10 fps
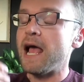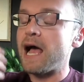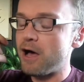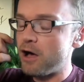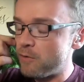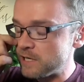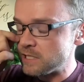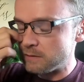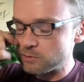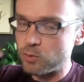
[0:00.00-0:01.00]
how many
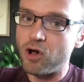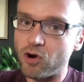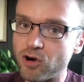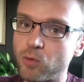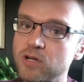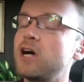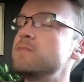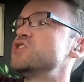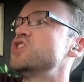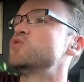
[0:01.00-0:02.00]
times have we all heard it where it
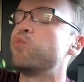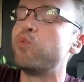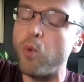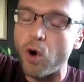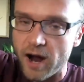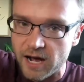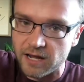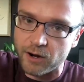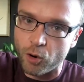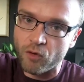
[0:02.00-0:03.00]
comes just
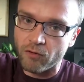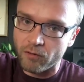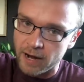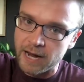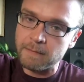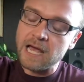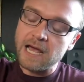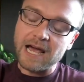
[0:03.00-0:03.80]
wailing over, right?